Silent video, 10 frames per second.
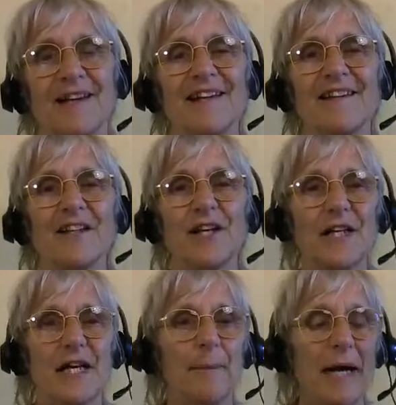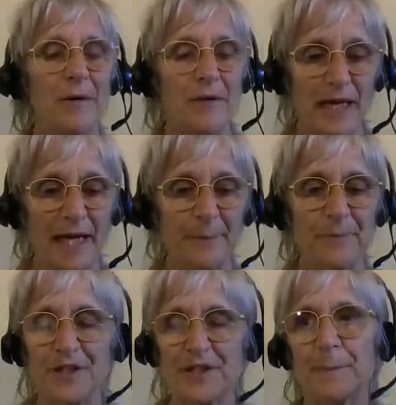It's not about I'm
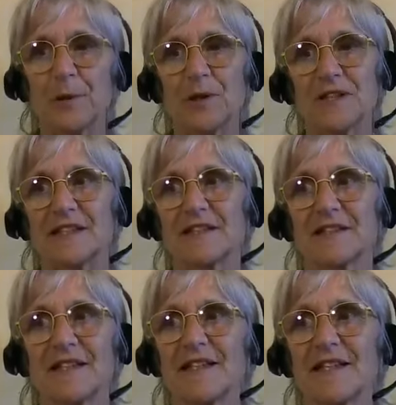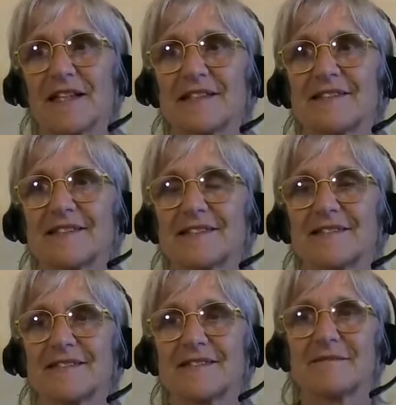not important. It's
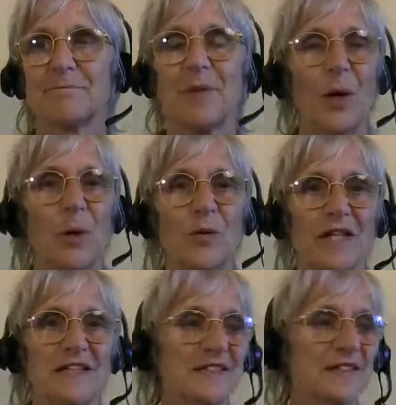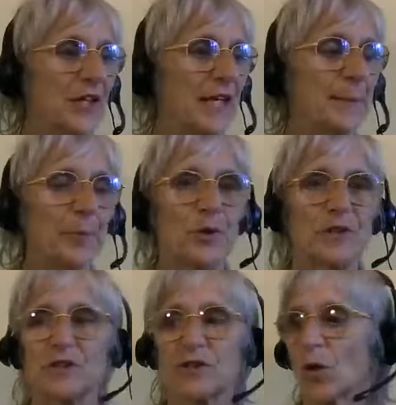both. It's not
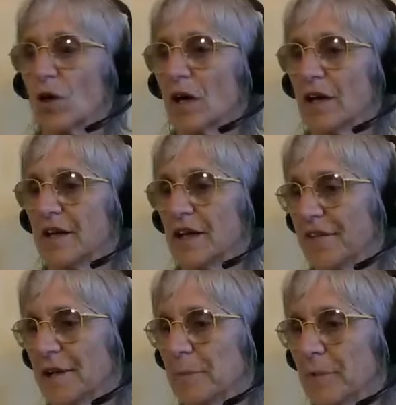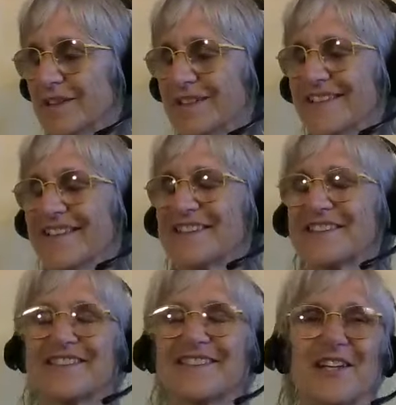important or not. Imp-
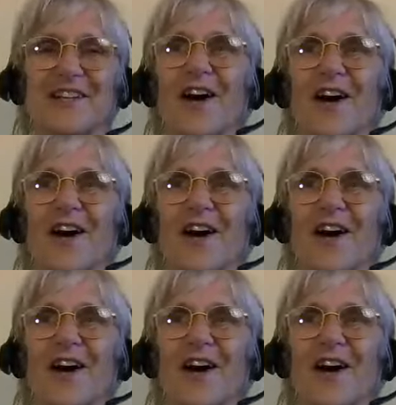it's not.